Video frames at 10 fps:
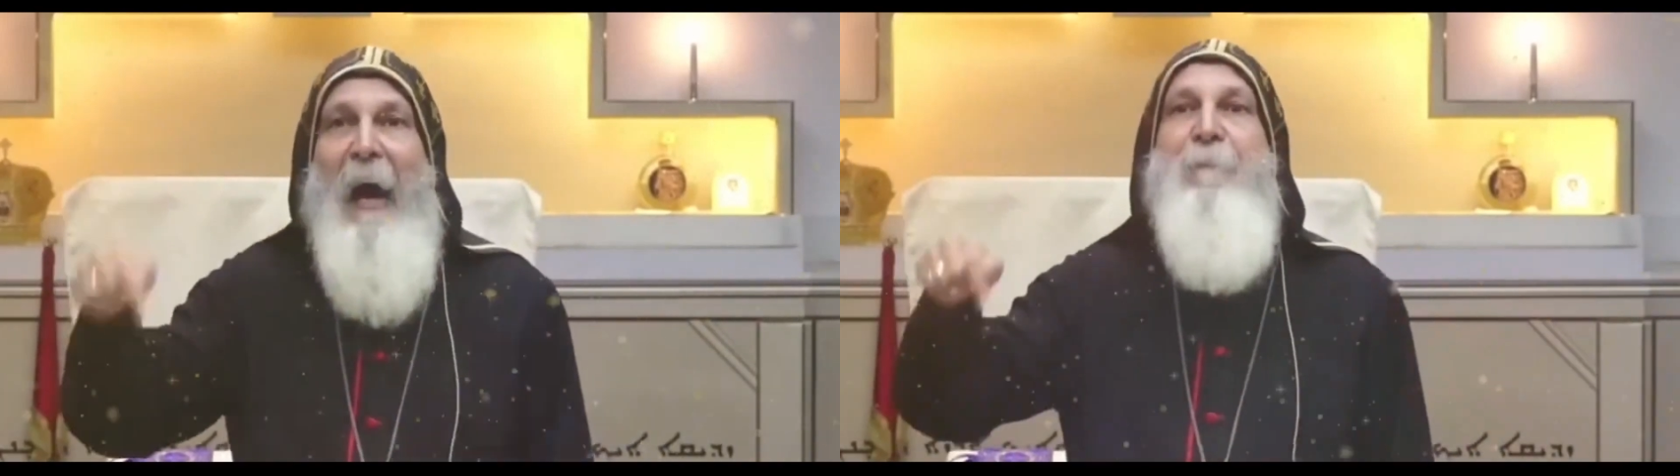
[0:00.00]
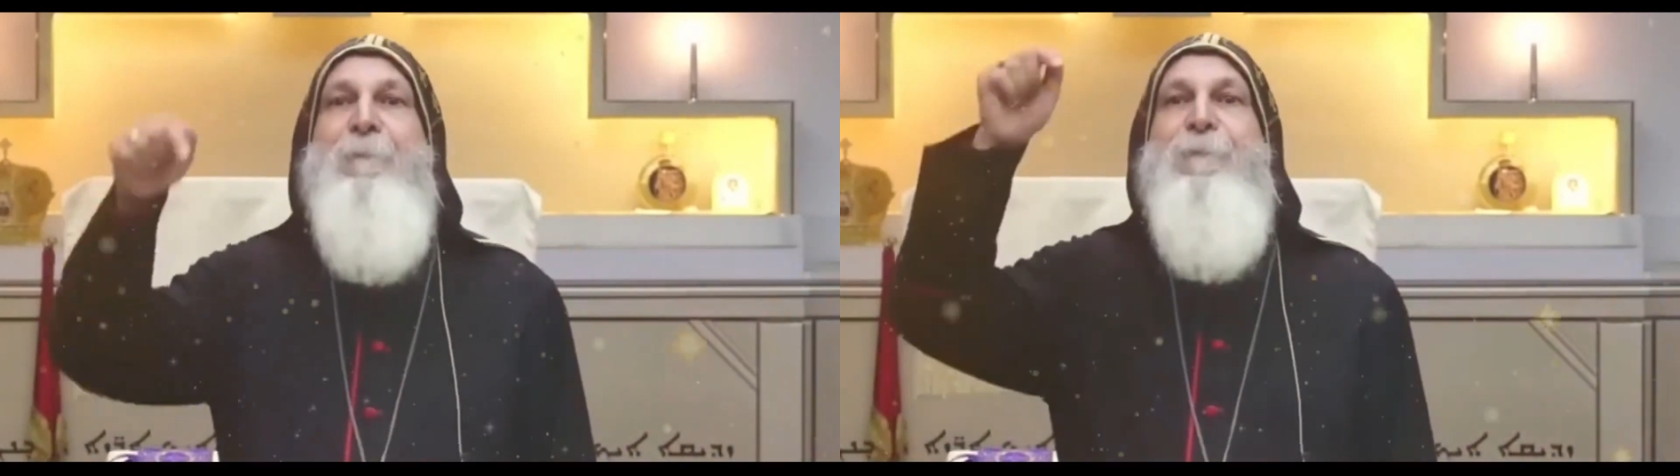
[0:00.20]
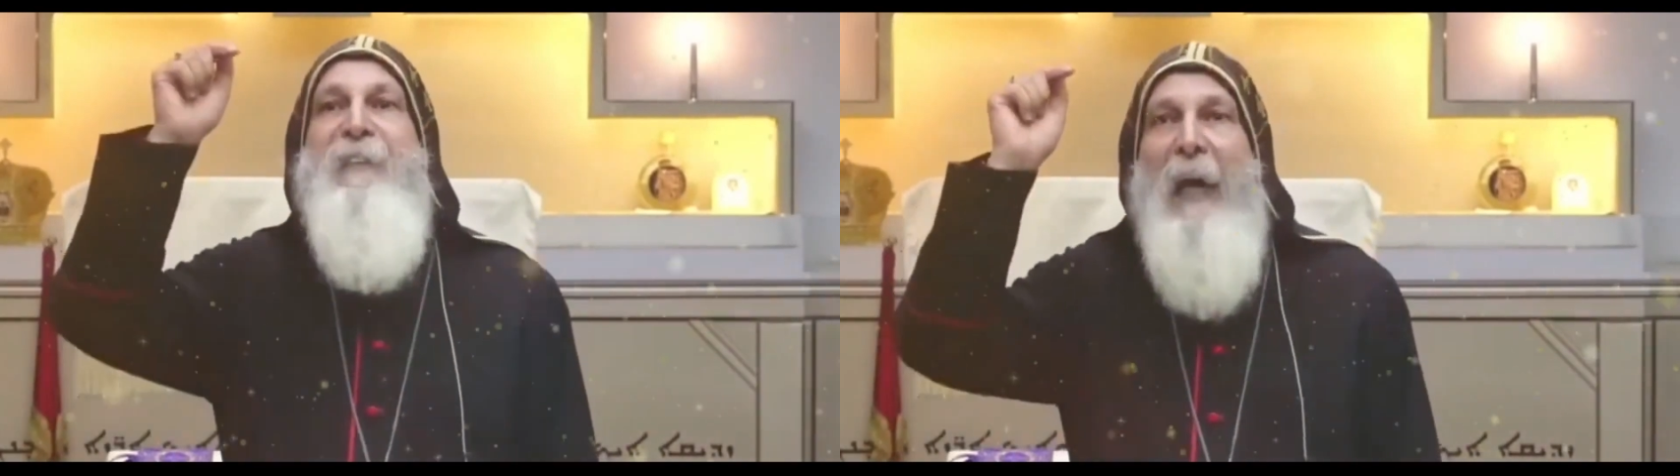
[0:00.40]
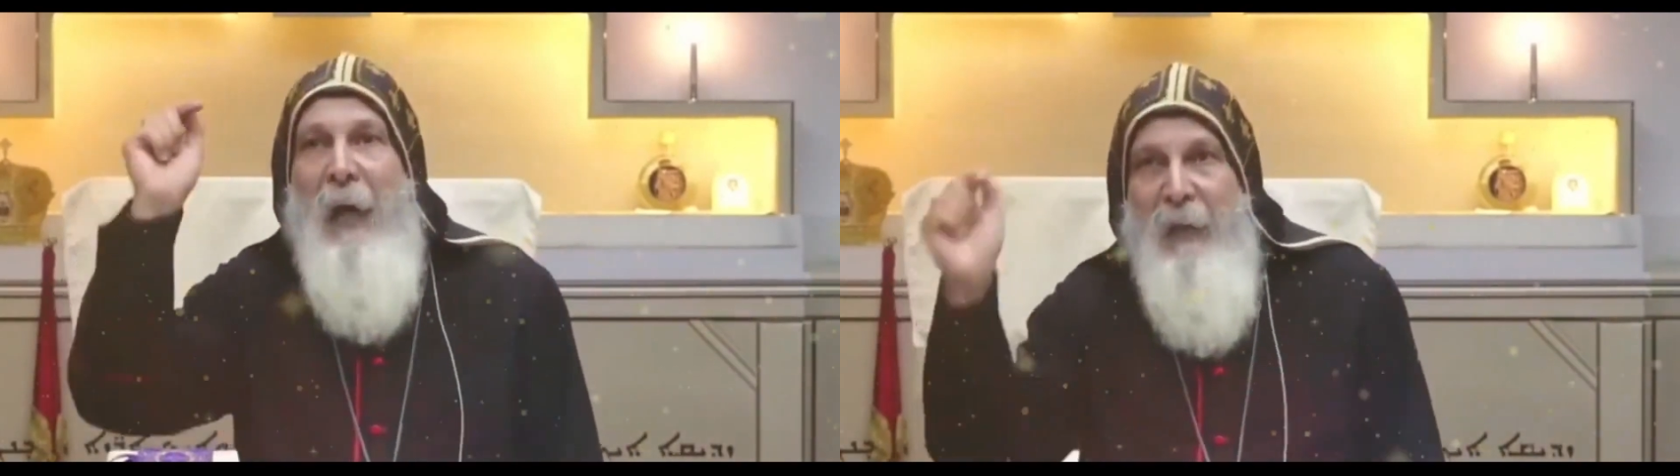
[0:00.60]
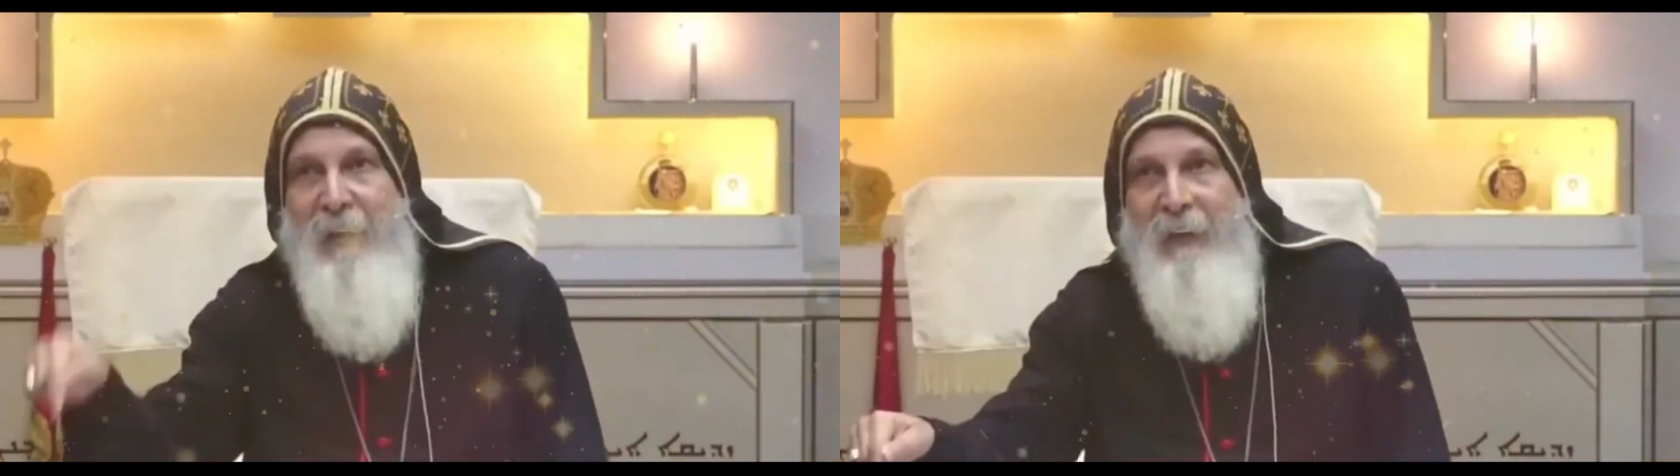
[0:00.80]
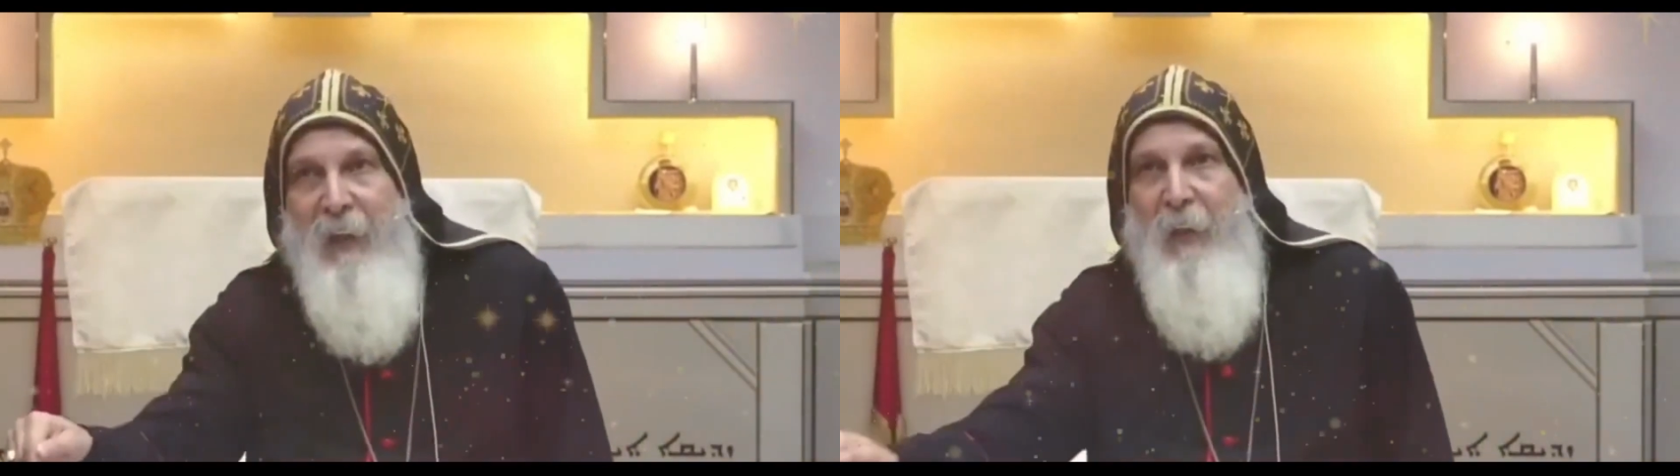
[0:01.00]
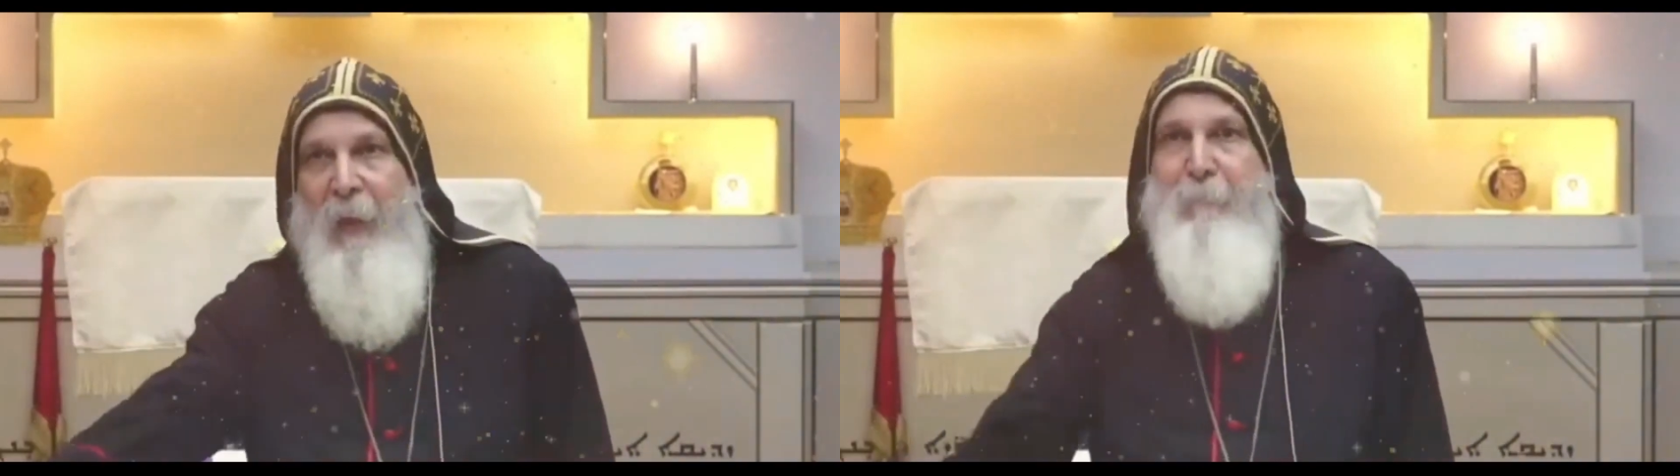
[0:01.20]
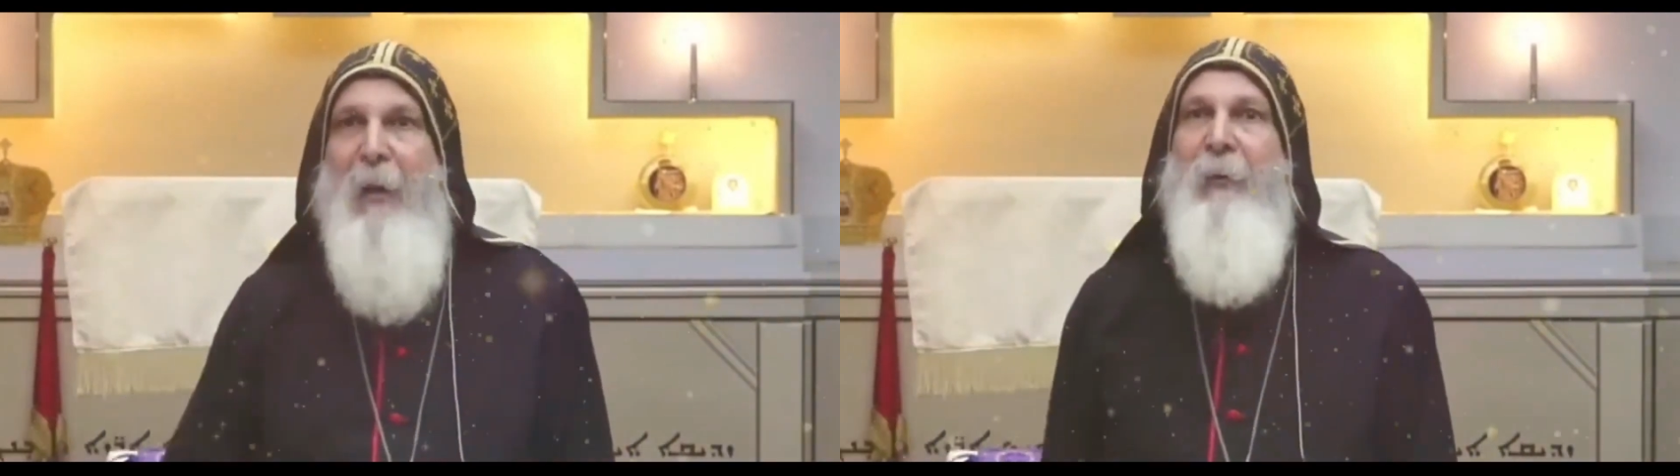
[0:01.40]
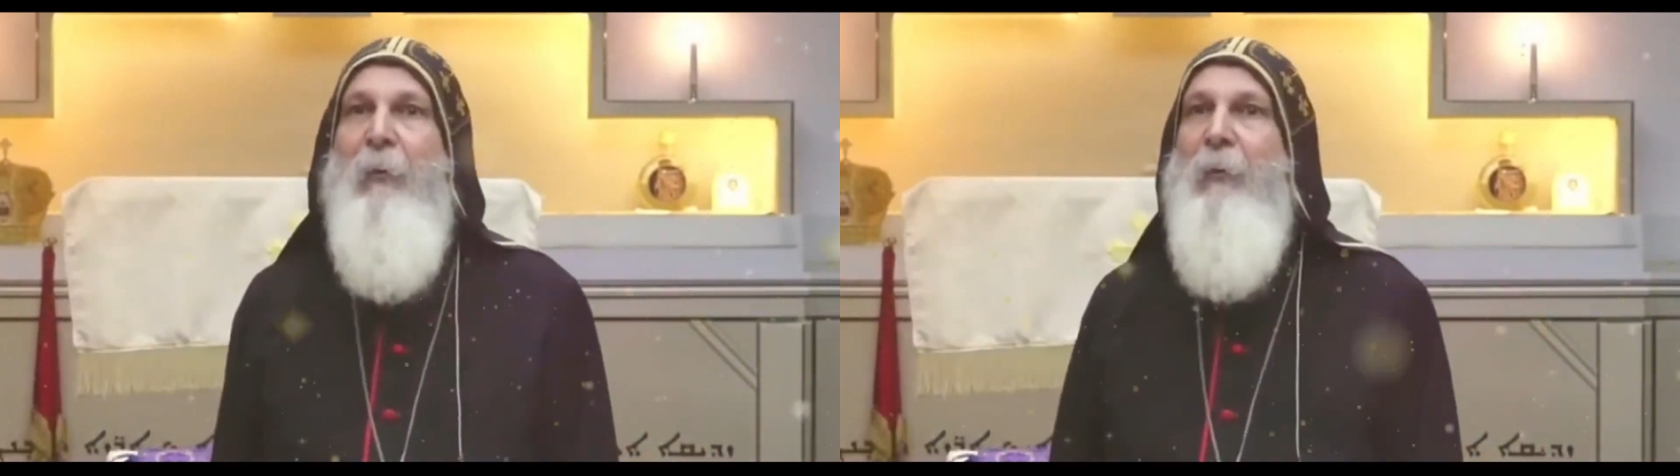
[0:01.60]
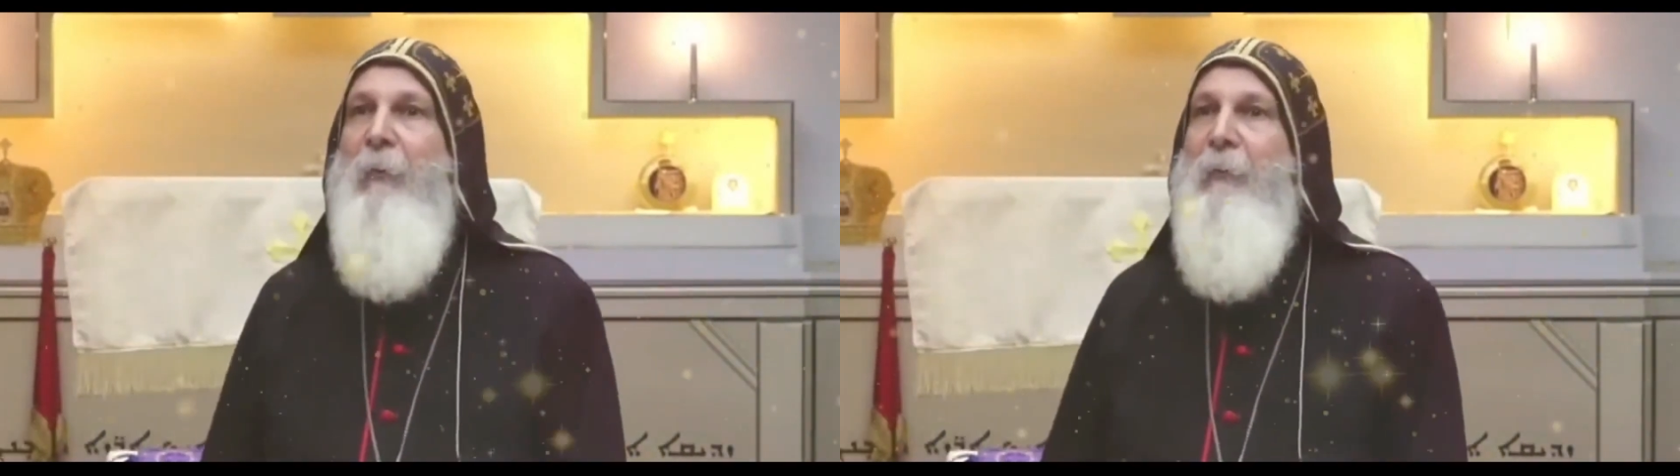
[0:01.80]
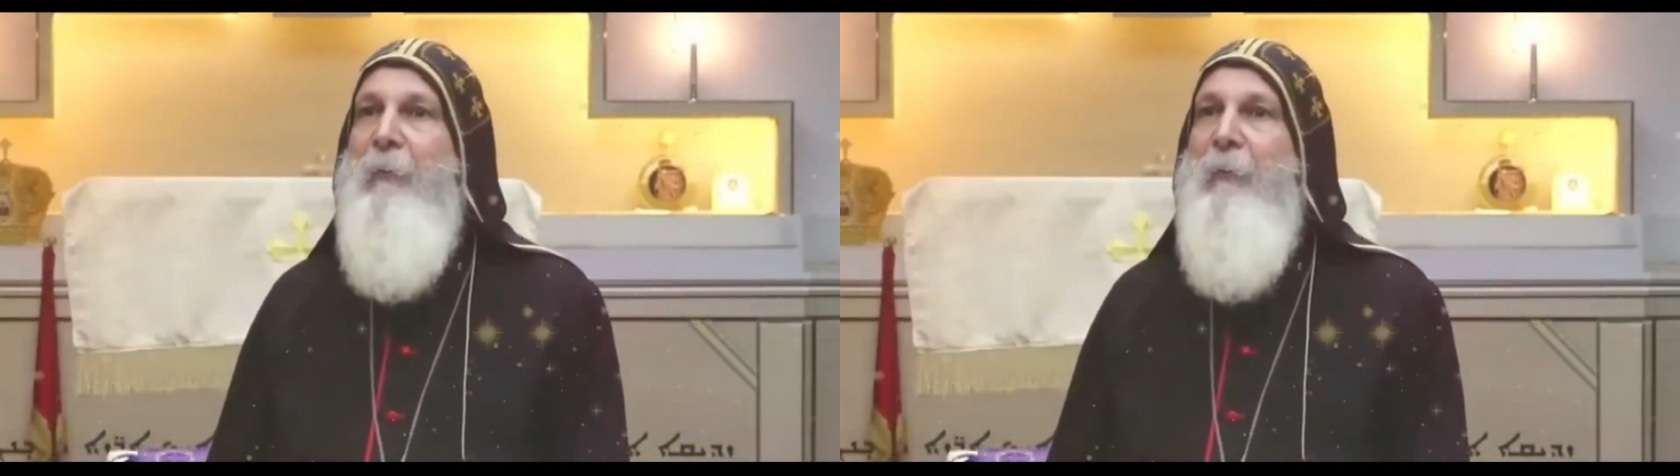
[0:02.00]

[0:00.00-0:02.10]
after the burial.